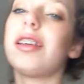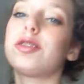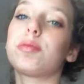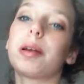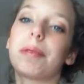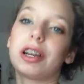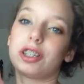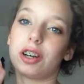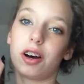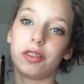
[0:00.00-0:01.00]
This is my
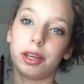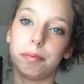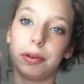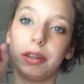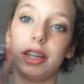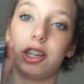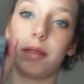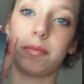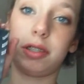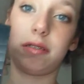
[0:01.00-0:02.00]
impression on the Beauty
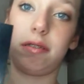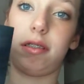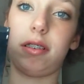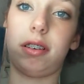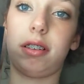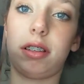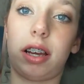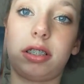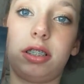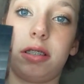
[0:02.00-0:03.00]
Gems
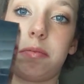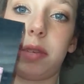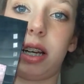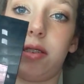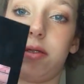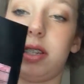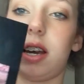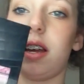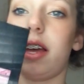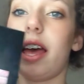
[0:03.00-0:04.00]
collection by
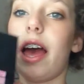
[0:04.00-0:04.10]
Ulta.